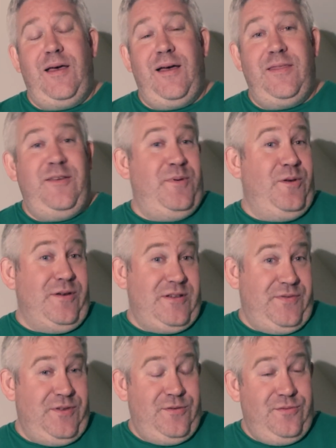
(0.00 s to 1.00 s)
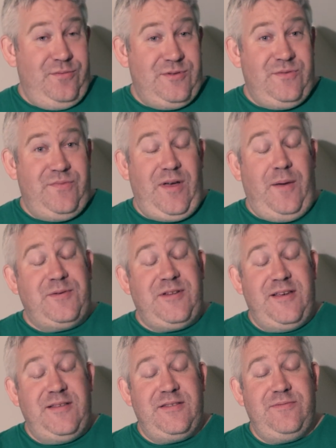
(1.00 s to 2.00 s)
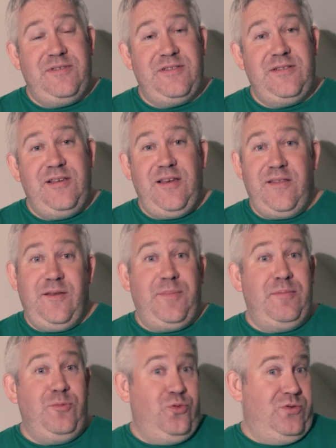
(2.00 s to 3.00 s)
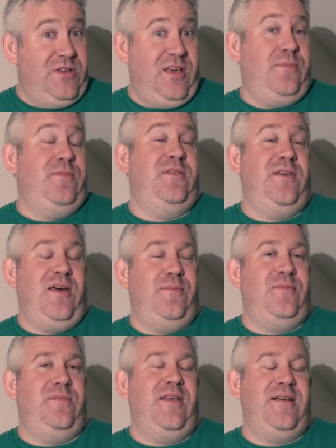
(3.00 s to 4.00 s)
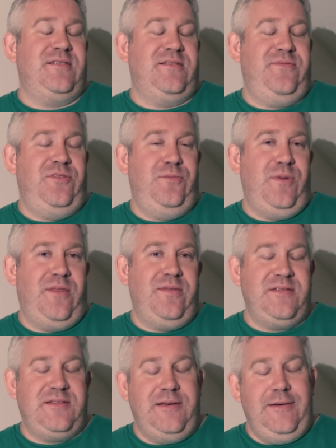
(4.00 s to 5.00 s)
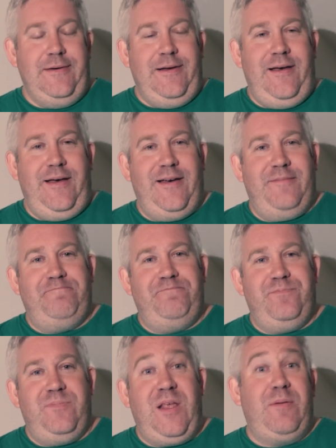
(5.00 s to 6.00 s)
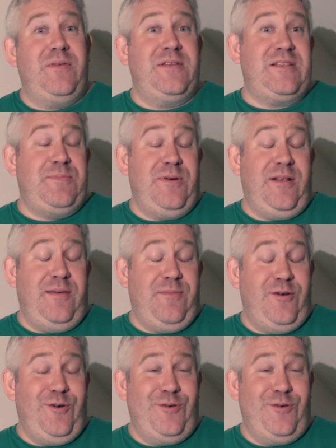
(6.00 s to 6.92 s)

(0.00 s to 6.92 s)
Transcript: And there have been quite a few sort of updates recently, and there'll be more to come in the next few months. Now, rather typically in my